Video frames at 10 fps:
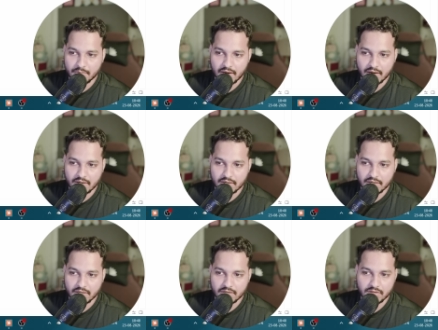
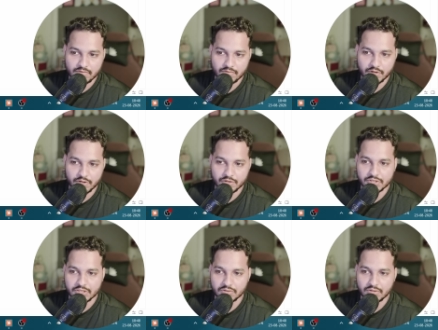directly for your
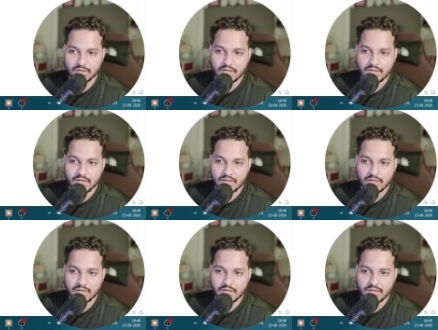schedule.